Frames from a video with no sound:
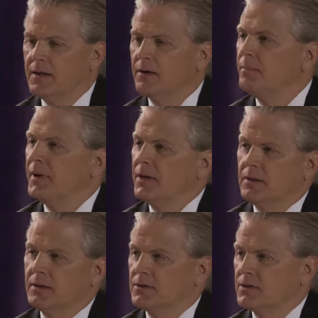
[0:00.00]

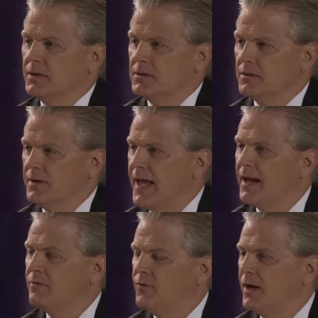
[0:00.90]
opinion, it's an
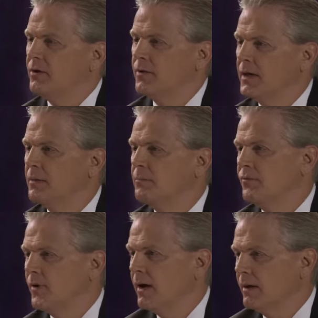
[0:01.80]
added value they can
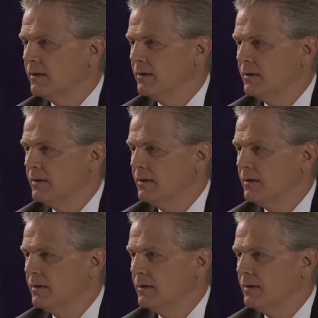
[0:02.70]
provide.